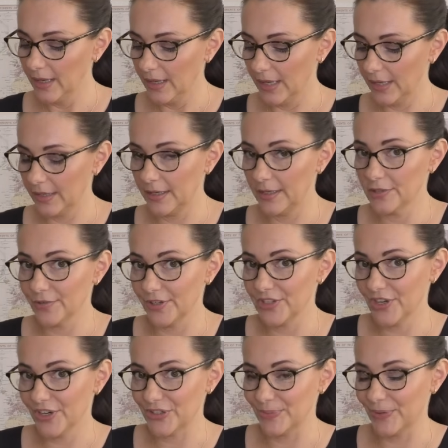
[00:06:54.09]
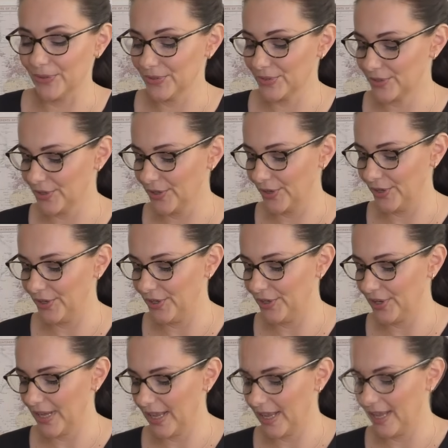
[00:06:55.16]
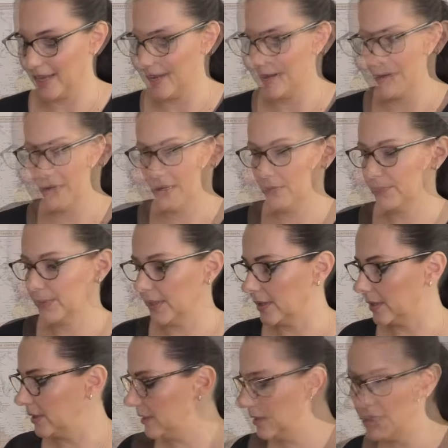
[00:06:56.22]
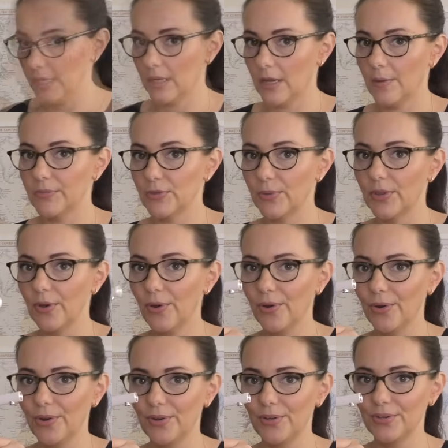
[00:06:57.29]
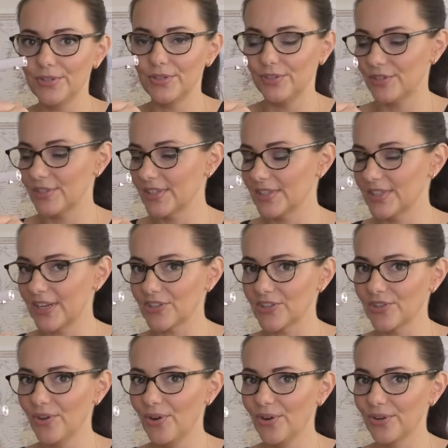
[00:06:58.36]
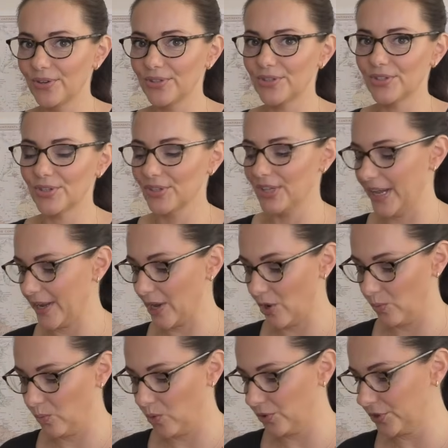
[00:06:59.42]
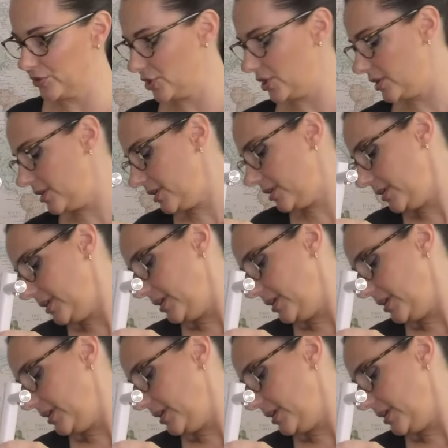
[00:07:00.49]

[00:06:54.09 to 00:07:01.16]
and it is rechargeable, so you can unplug it. It comes with a hose. You just attach the hose to like a water jug.